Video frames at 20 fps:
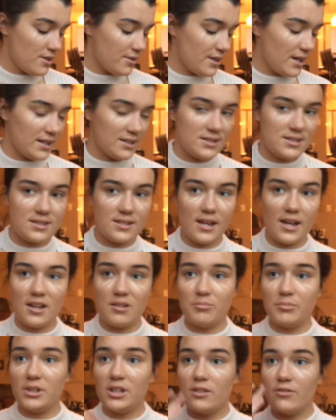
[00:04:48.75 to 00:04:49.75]
That's
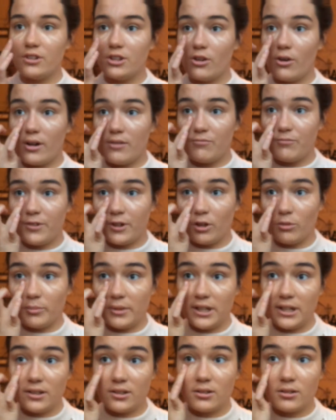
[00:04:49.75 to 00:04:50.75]
them, even though I'm
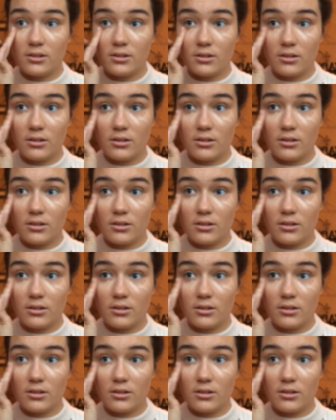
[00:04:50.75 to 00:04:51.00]
filming.